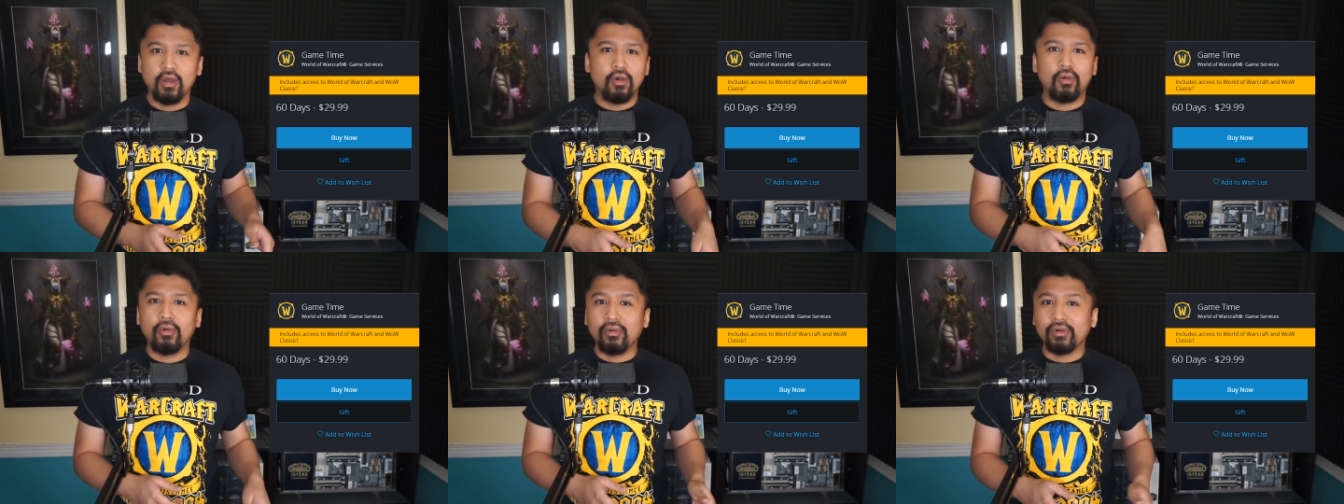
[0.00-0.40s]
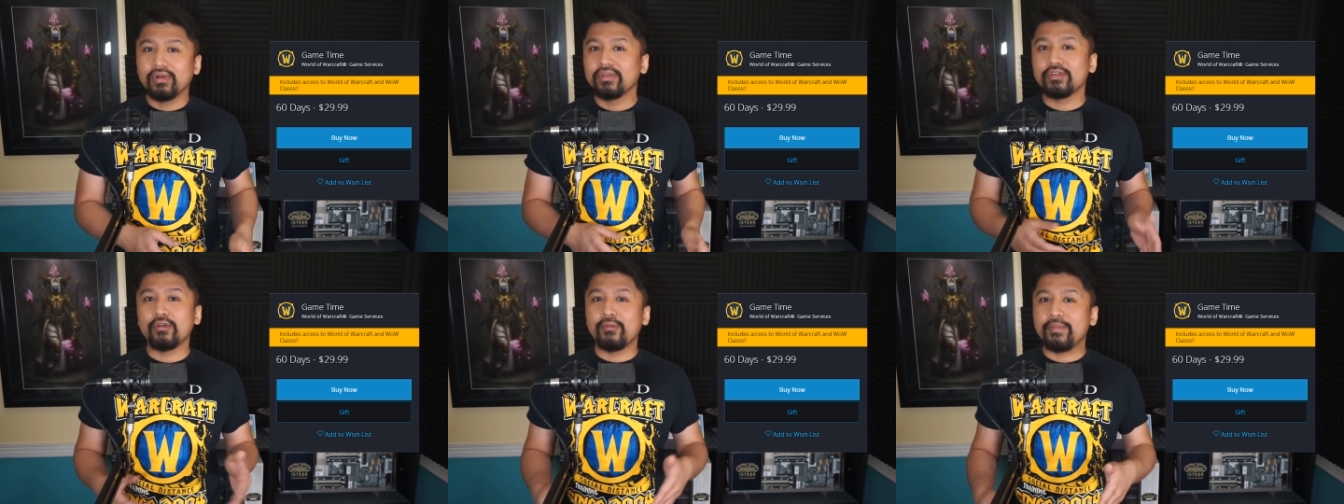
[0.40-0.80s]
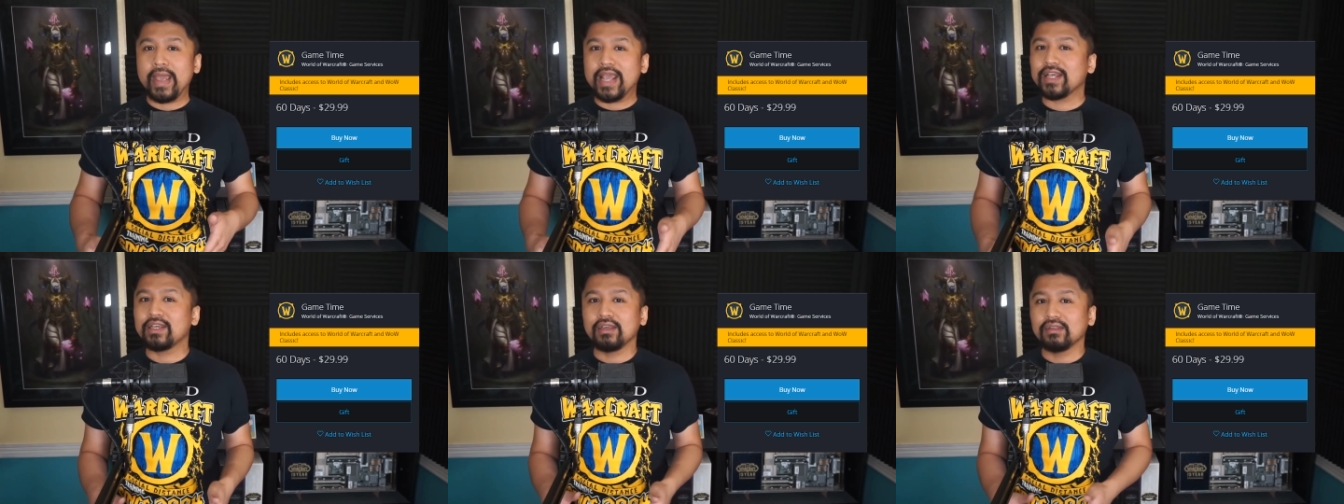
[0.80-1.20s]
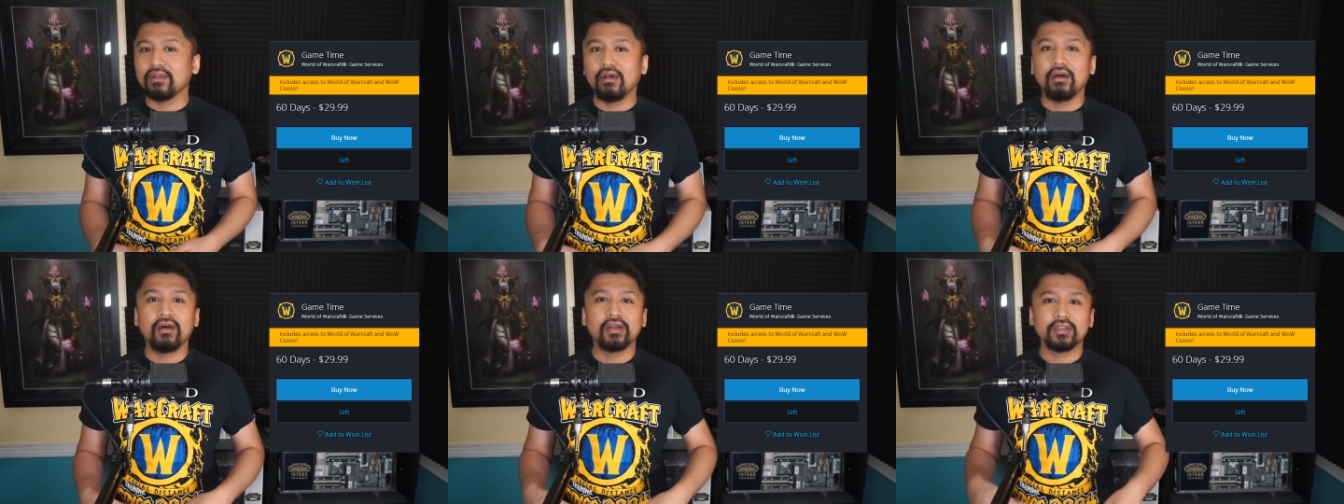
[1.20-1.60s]
or they're banking
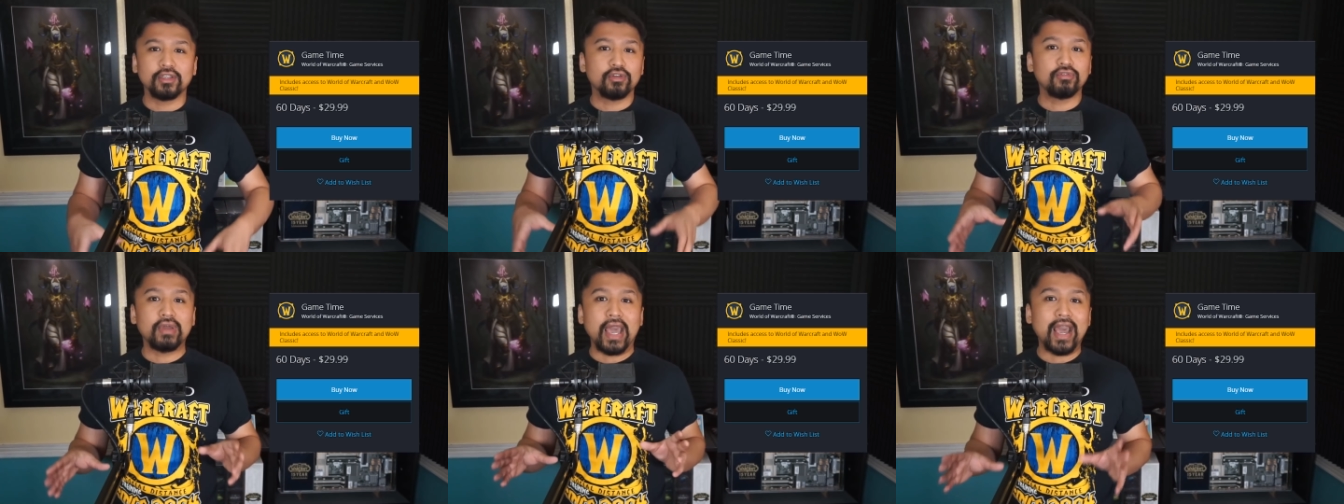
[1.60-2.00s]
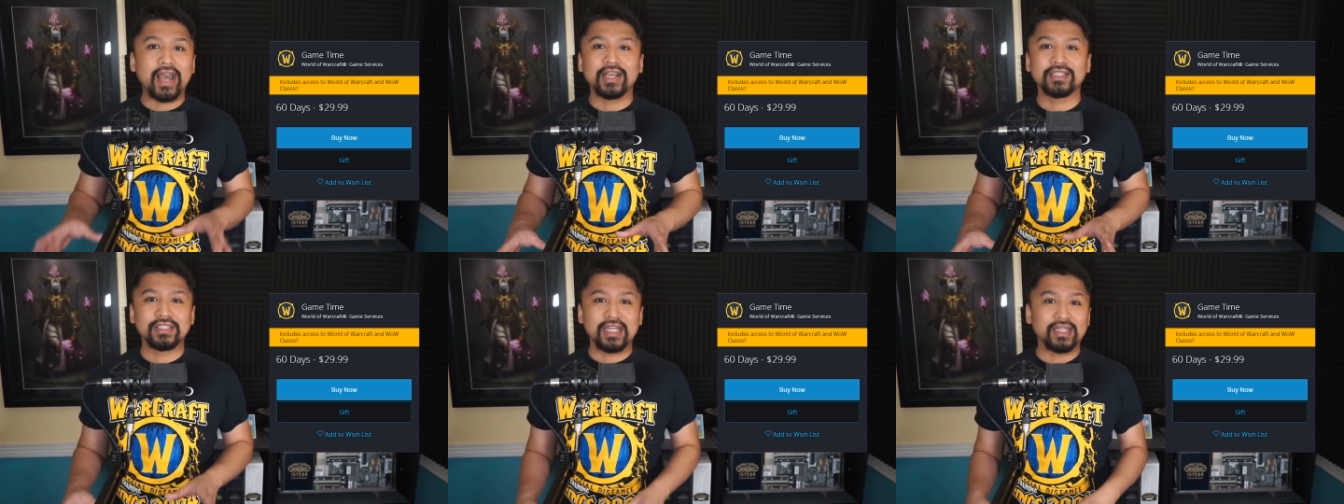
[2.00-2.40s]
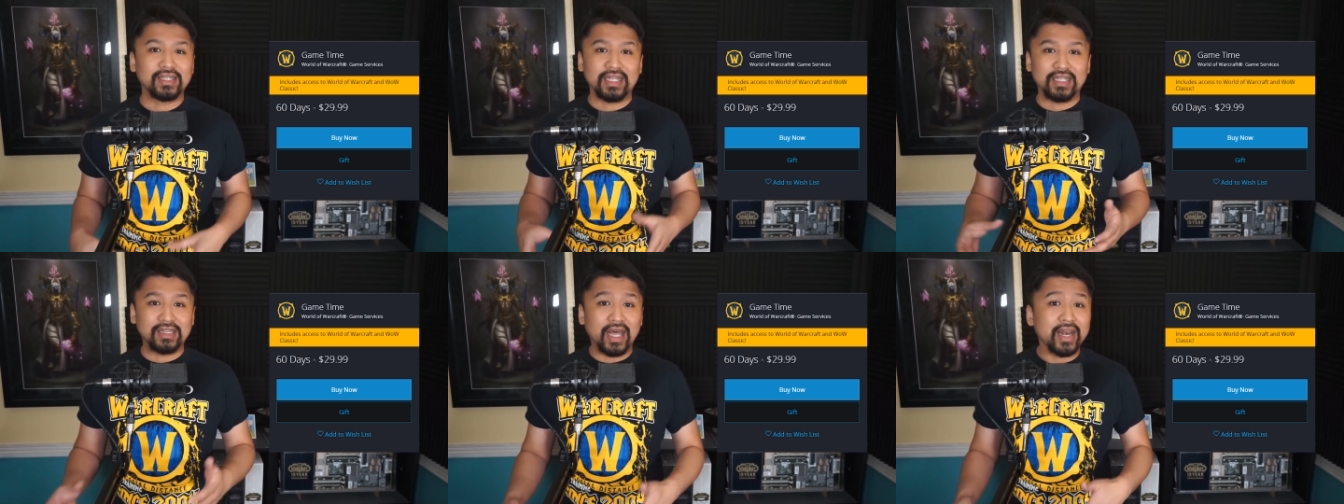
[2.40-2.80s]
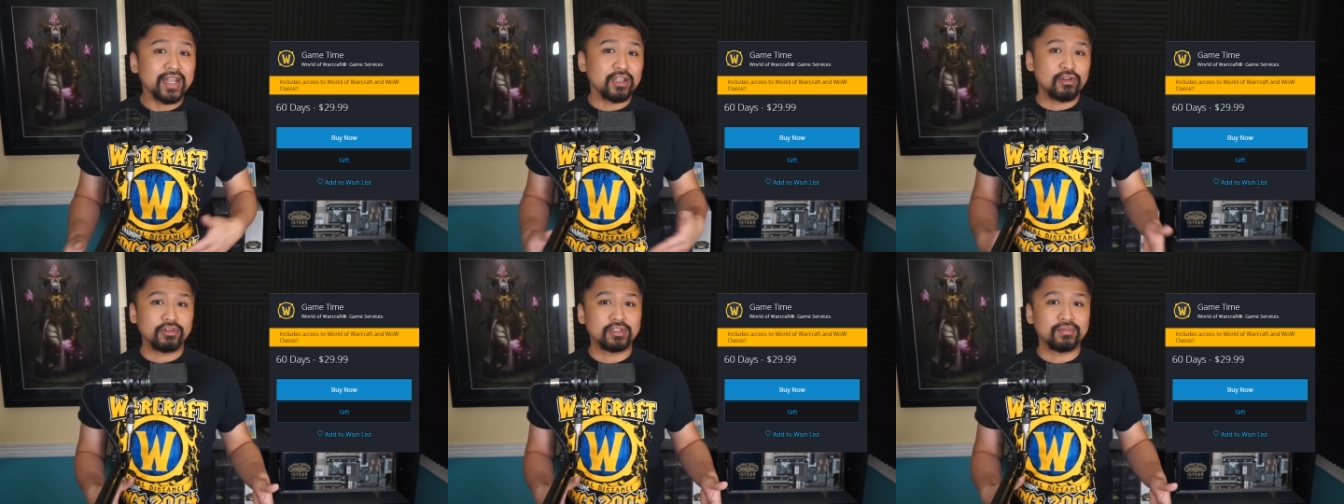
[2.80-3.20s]
on you accidentally
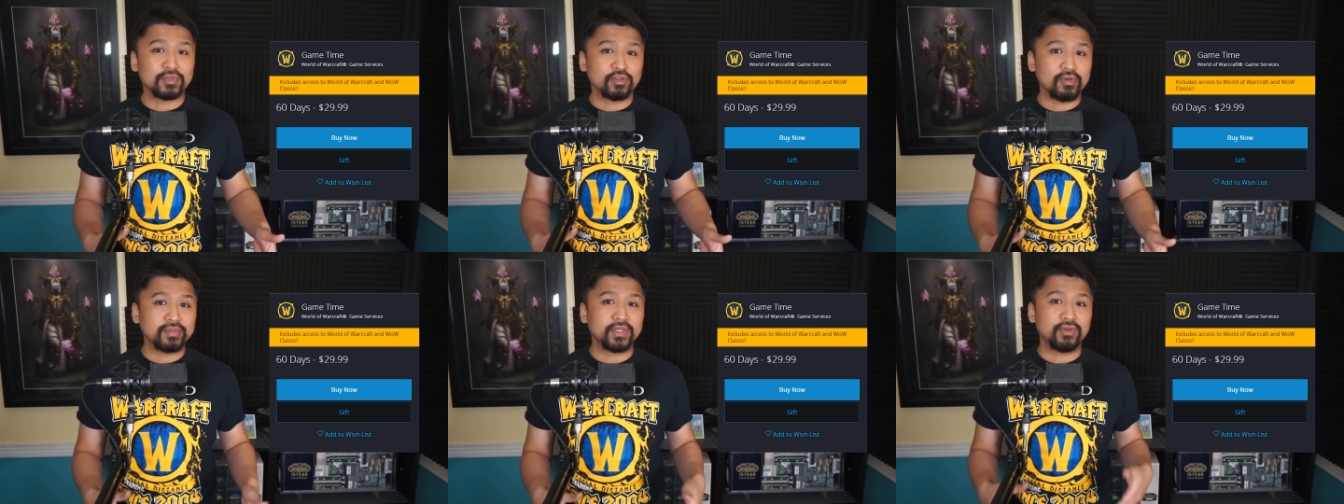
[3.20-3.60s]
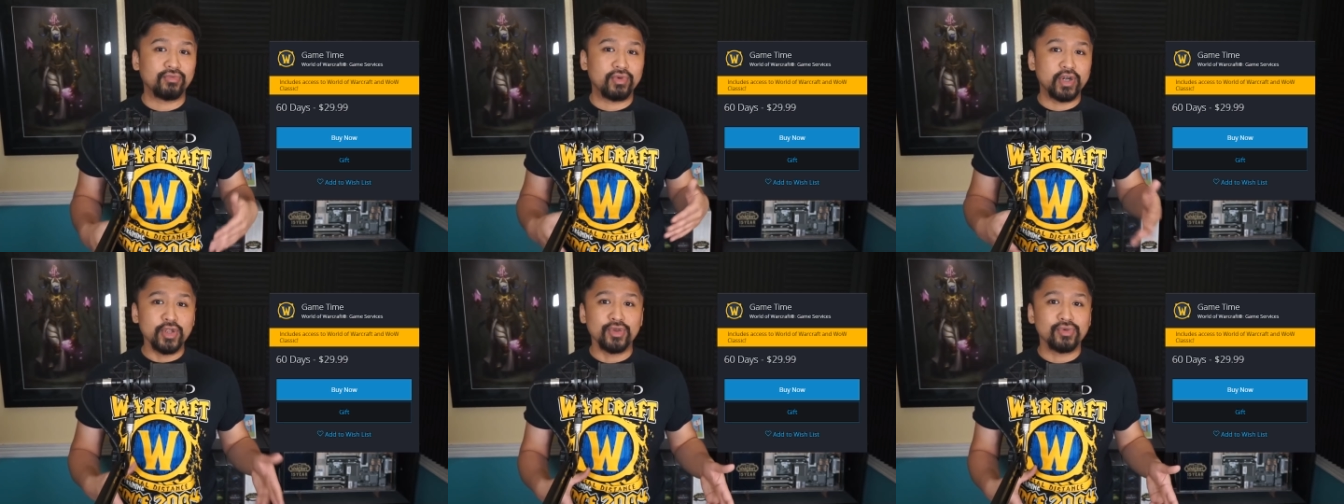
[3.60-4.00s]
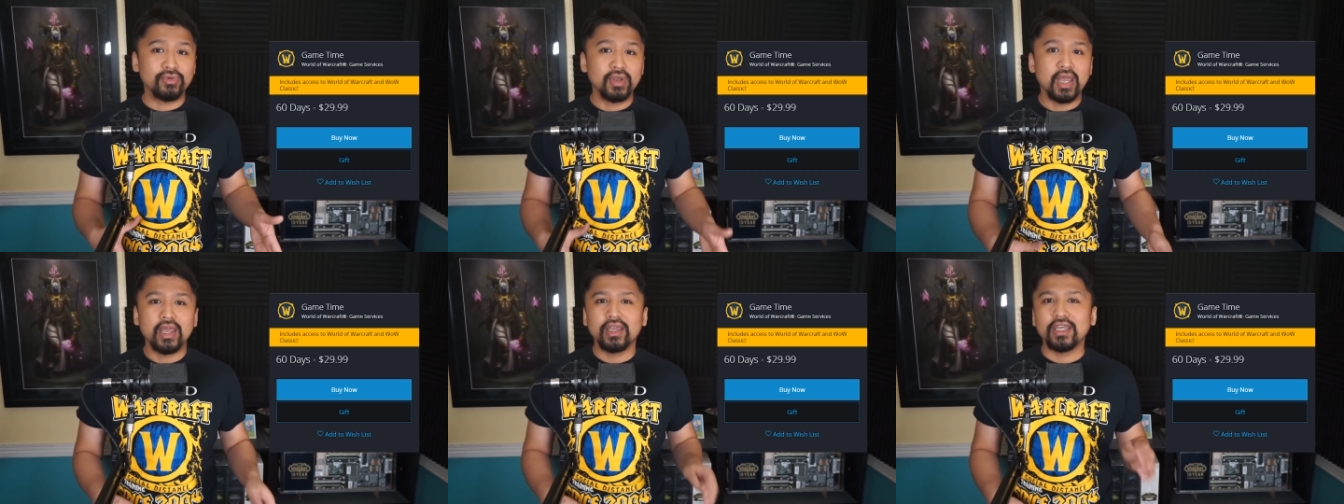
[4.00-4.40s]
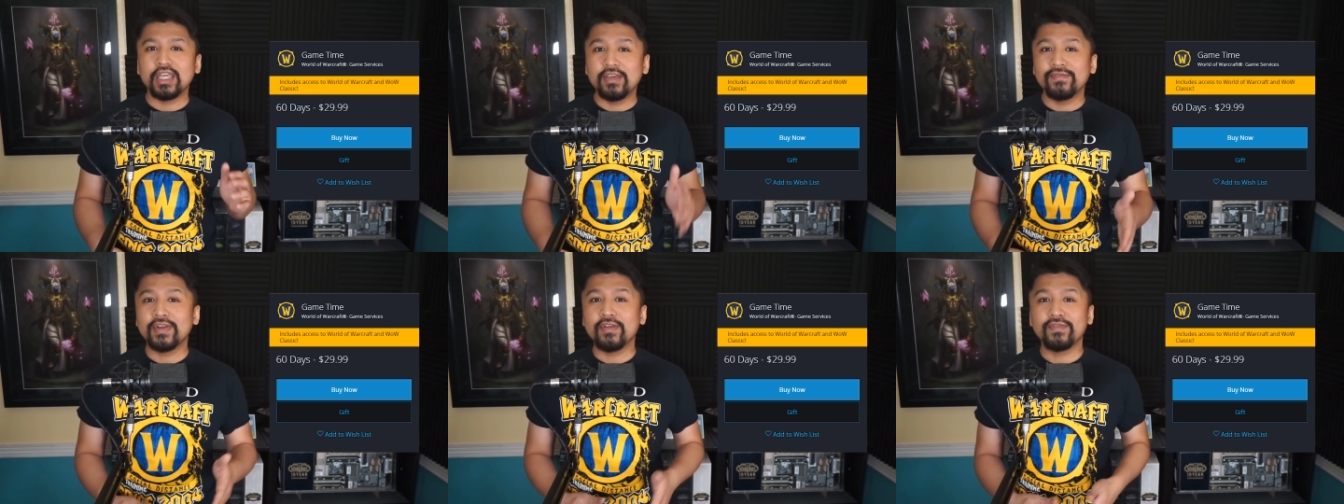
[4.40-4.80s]
letting your subscription renew
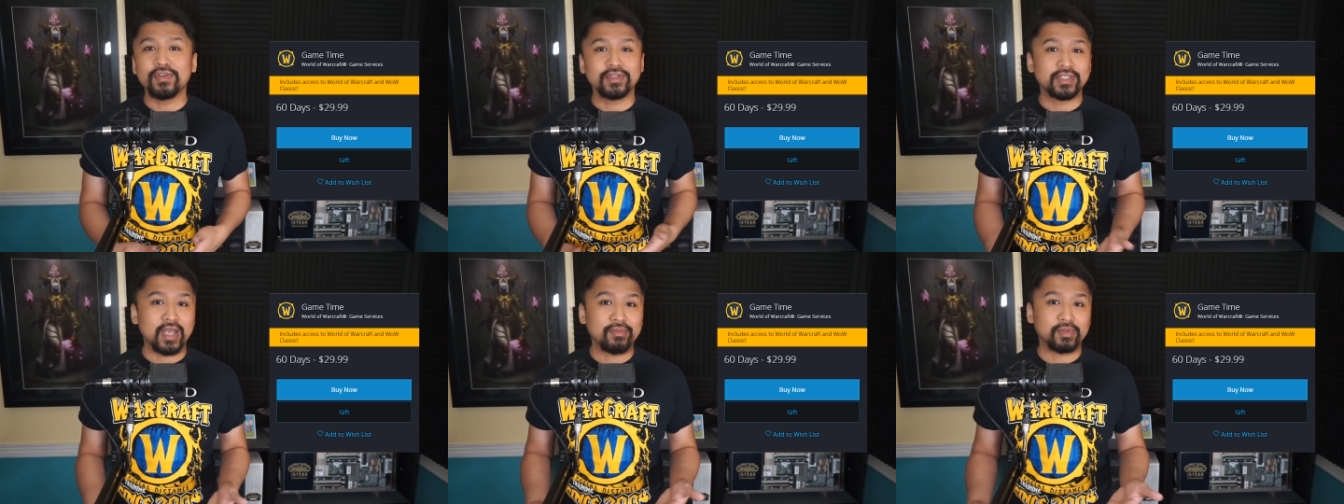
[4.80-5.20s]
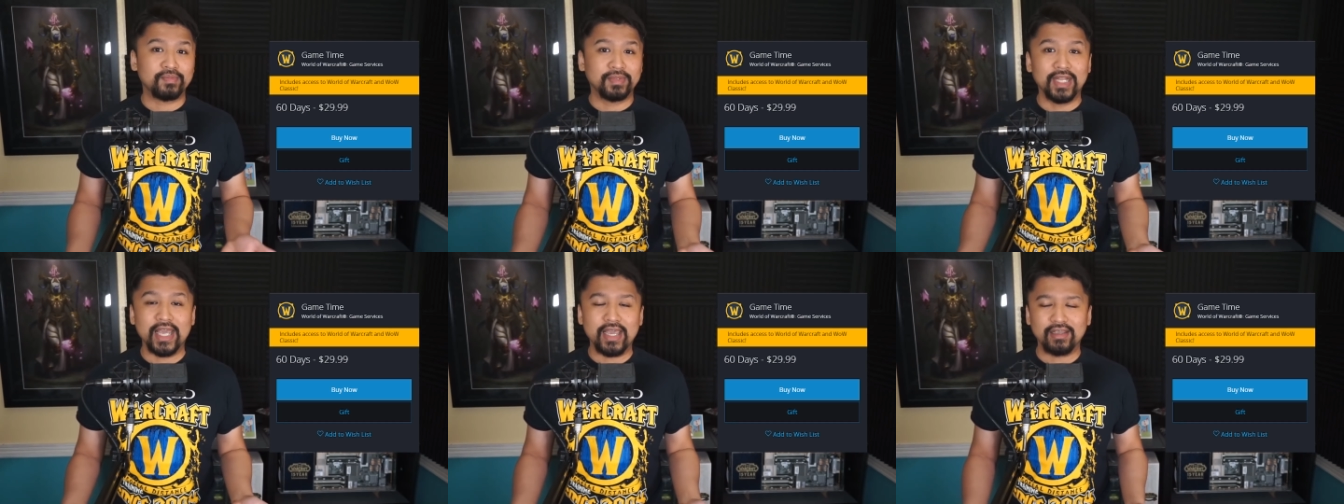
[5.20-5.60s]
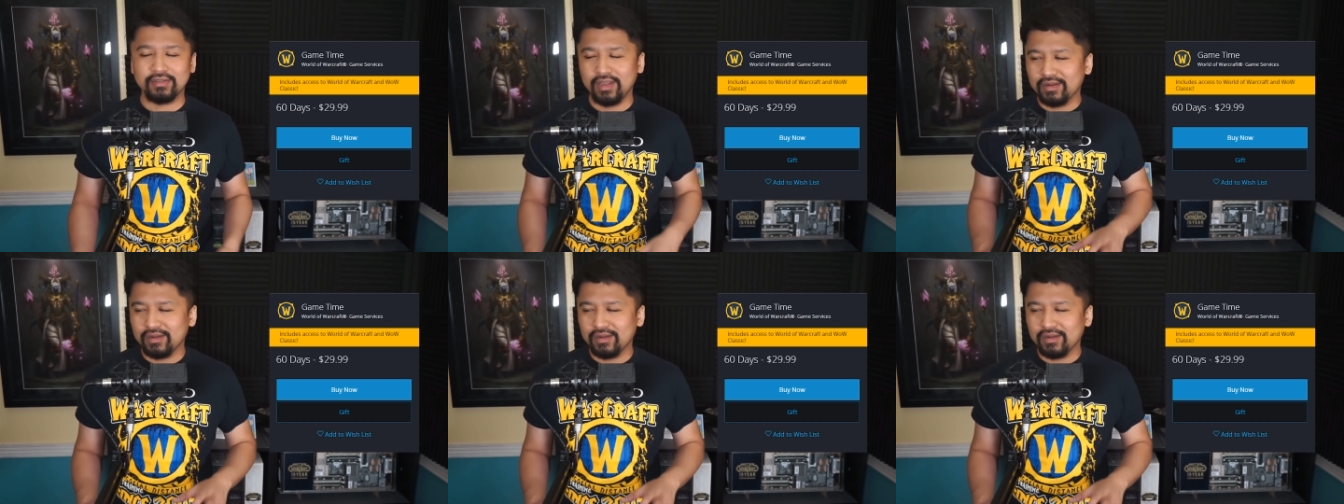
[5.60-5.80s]
even if you stopped playing.